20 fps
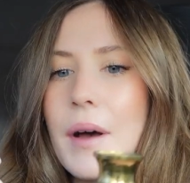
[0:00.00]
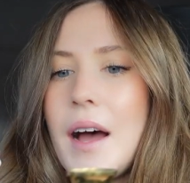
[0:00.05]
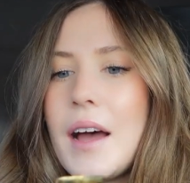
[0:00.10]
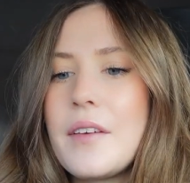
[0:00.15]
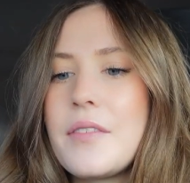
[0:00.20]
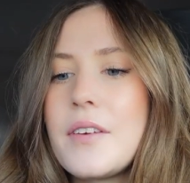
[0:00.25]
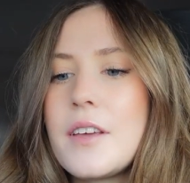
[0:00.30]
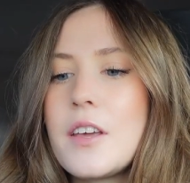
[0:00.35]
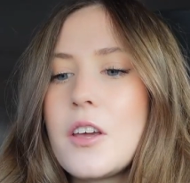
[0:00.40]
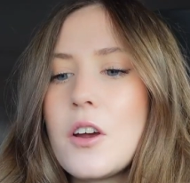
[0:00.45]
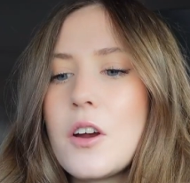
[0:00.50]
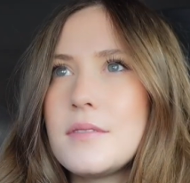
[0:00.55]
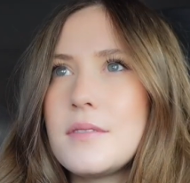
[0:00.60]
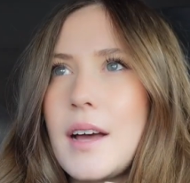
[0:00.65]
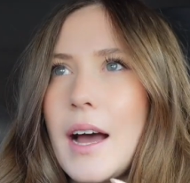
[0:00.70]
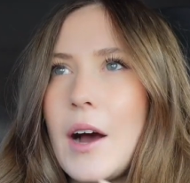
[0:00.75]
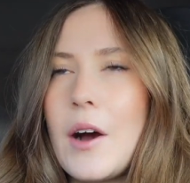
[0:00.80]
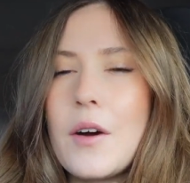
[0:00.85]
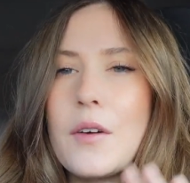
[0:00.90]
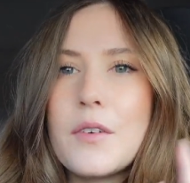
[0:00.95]
I figure
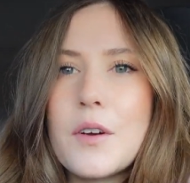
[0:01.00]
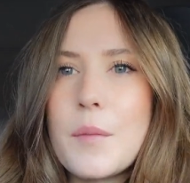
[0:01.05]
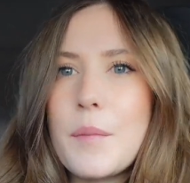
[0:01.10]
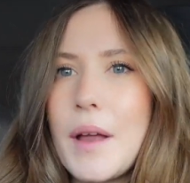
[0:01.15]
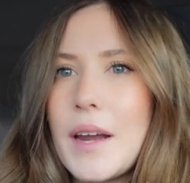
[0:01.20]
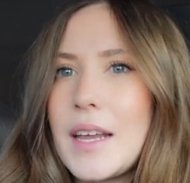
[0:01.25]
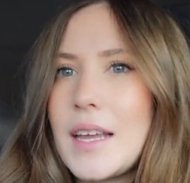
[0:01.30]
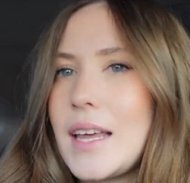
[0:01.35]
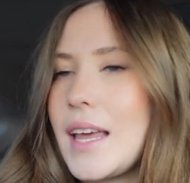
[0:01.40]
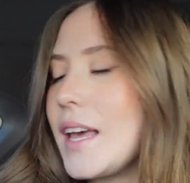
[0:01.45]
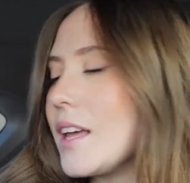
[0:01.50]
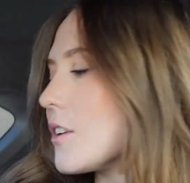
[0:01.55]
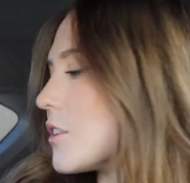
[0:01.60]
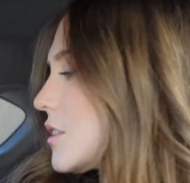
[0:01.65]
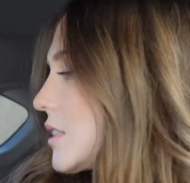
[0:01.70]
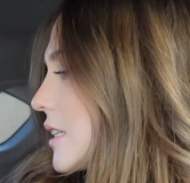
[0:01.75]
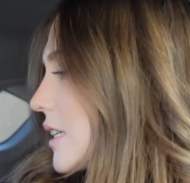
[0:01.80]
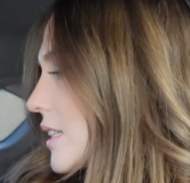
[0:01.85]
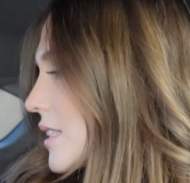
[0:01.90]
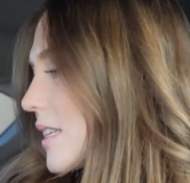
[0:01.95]
however many
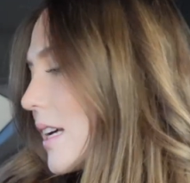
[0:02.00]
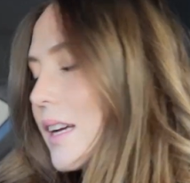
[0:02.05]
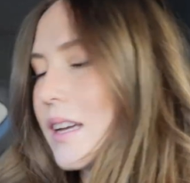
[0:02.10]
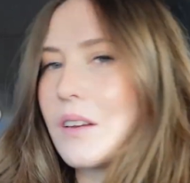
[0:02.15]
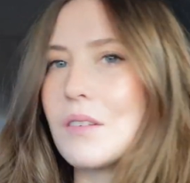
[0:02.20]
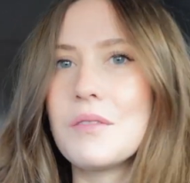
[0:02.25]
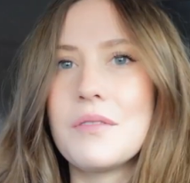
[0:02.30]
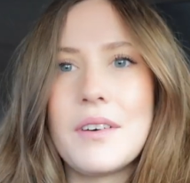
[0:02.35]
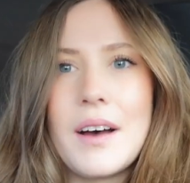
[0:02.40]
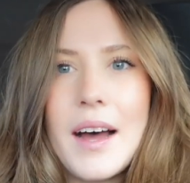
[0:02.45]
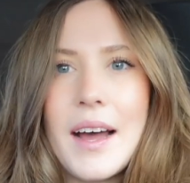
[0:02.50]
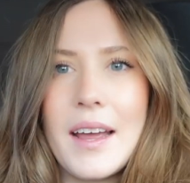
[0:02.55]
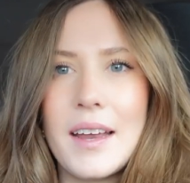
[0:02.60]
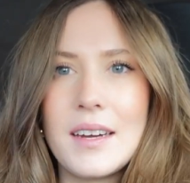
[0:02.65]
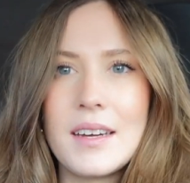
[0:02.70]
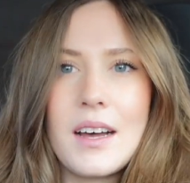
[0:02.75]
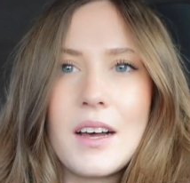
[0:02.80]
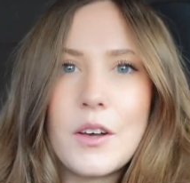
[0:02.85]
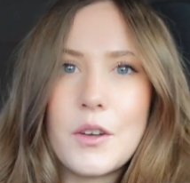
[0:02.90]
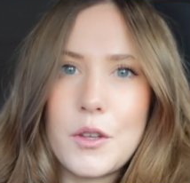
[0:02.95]
candlesticks I can
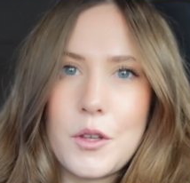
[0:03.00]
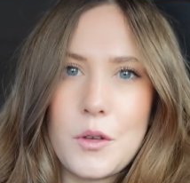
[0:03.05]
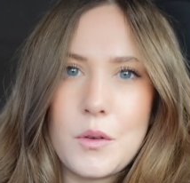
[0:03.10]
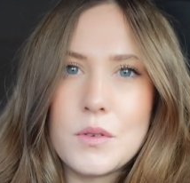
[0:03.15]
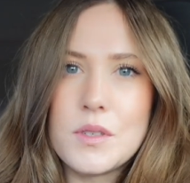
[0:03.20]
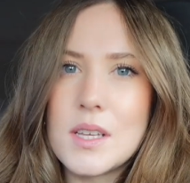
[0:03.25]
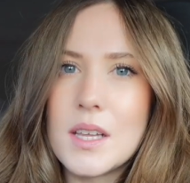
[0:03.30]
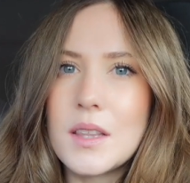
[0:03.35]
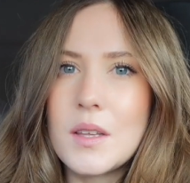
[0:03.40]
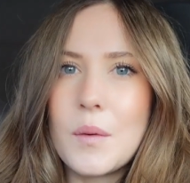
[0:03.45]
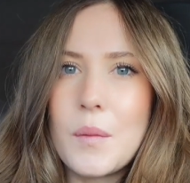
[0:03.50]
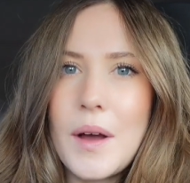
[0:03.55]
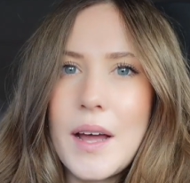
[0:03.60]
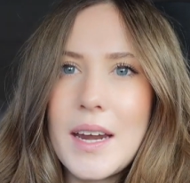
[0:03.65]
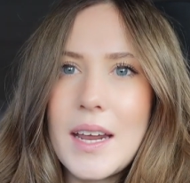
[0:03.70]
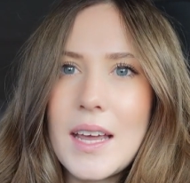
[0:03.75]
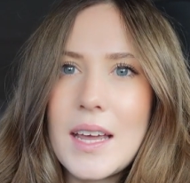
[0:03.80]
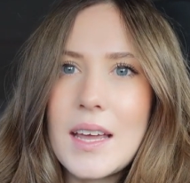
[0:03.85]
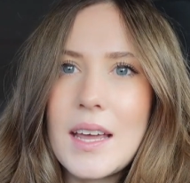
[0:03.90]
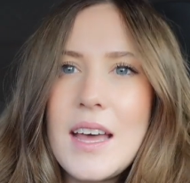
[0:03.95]
find, I'll use at the
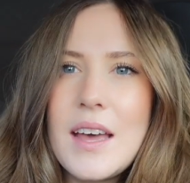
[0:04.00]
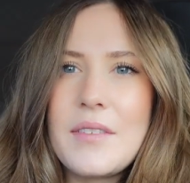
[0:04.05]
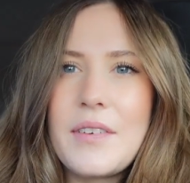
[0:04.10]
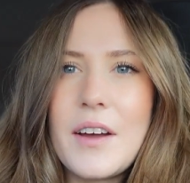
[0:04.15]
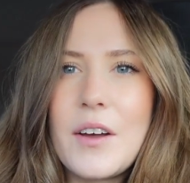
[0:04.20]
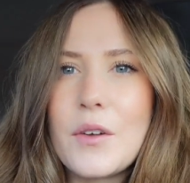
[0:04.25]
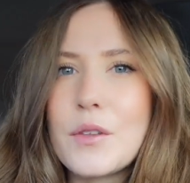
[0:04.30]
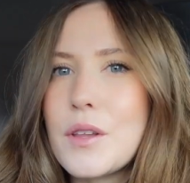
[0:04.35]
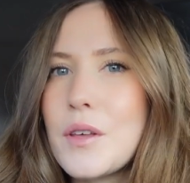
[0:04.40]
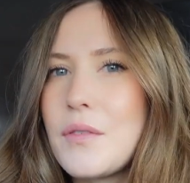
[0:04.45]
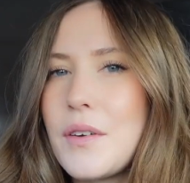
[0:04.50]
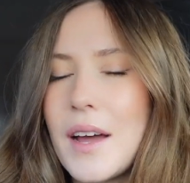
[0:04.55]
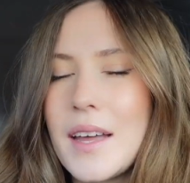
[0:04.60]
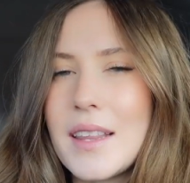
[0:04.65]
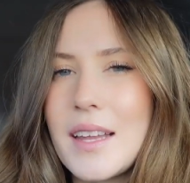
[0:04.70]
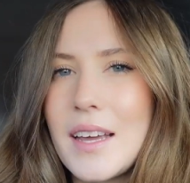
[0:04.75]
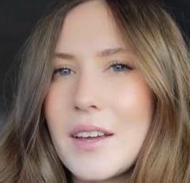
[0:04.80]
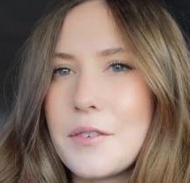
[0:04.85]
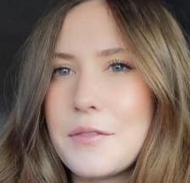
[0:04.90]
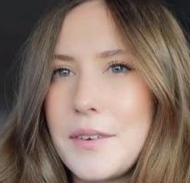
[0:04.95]
wedding. If I only
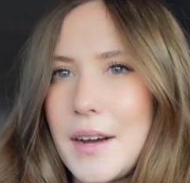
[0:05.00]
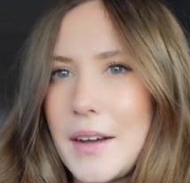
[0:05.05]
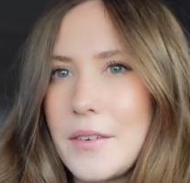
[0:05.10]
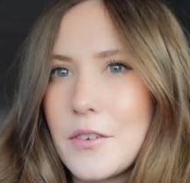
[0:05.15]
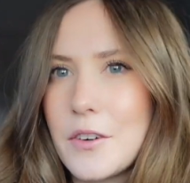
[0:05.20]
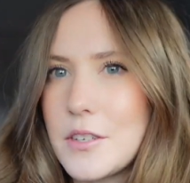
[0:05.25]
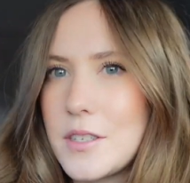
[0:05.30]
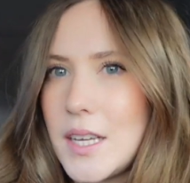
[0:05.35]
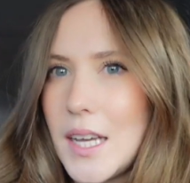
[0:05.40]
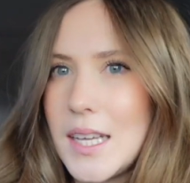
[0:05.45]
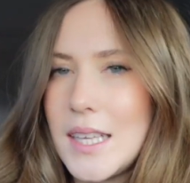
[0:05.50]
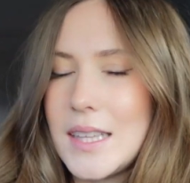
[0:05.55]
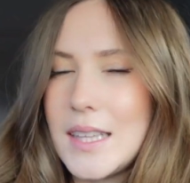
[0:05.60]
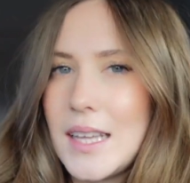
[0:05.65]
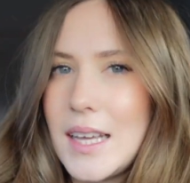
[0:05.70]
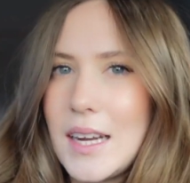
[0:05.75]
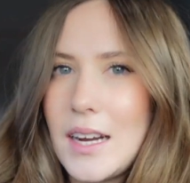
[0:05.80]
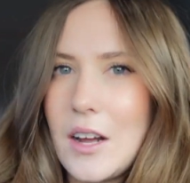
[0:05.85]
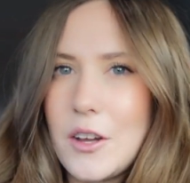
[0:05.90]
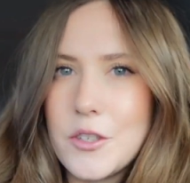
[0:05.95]
find like 5 or 10,
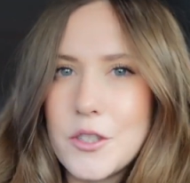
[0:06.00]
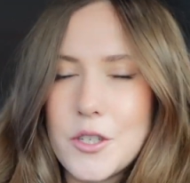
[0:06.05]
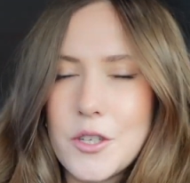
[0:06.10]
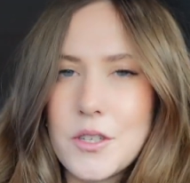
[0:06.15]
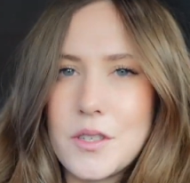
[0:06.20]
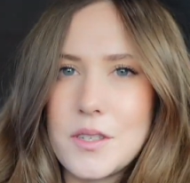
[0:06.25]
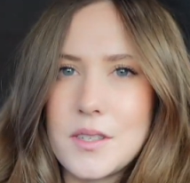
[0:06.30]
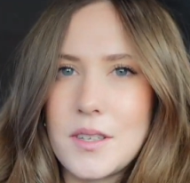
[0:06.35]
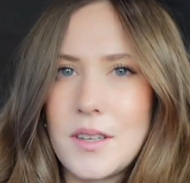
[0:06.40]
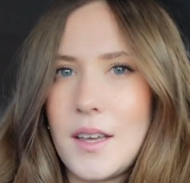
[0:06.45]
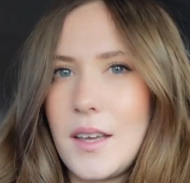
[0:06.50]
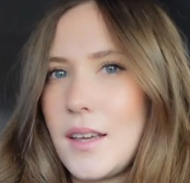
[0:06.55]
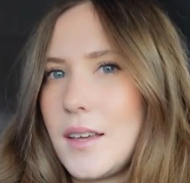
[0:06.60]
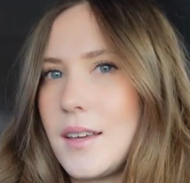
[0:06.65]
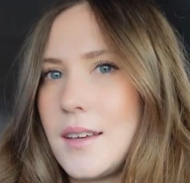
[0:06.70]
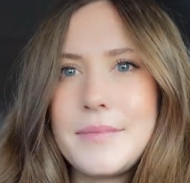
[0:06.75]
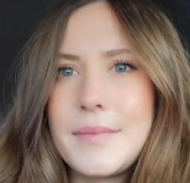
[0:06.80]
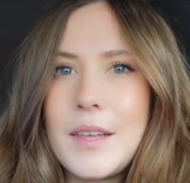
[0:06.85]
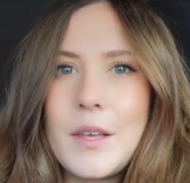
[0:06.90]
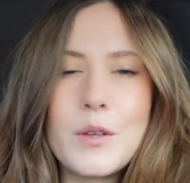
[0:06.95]
then I'll just
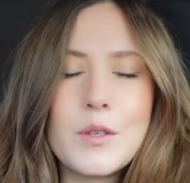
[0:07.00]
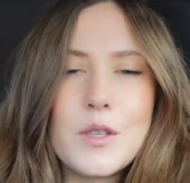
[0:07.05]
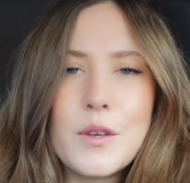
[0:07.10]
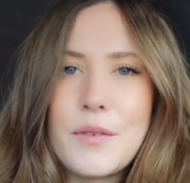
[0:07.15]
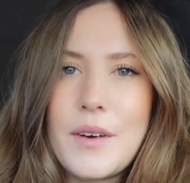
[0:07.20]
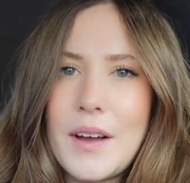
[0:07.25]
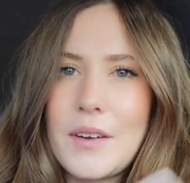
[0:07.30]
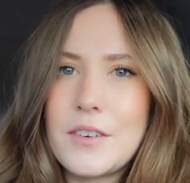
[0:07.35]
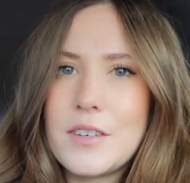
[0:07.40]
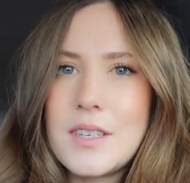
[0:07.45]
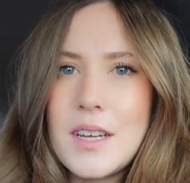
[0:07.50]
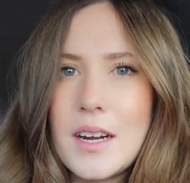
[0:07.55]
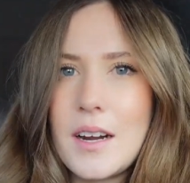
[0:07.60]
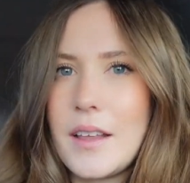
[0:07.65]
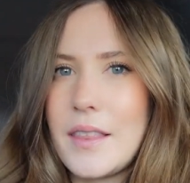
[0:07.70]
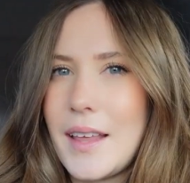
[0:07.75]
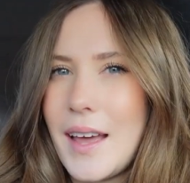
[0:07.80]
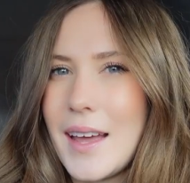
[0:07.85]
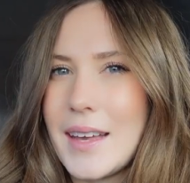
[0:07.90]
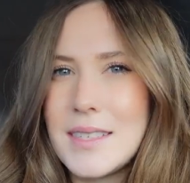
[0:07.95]
like use the 5 or 10
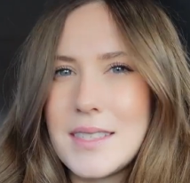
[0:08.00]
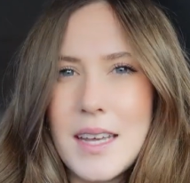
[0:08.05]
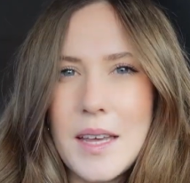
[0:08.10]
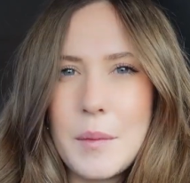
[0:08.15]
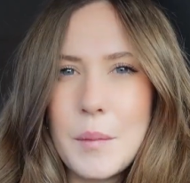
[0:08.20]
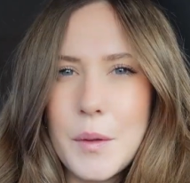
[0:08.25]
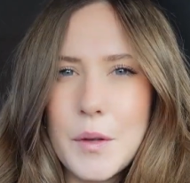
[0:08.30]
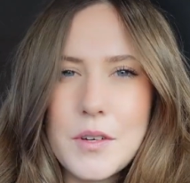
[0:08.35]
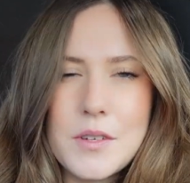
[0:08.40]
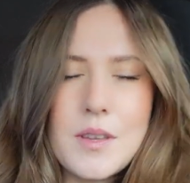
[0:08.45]
on the head table or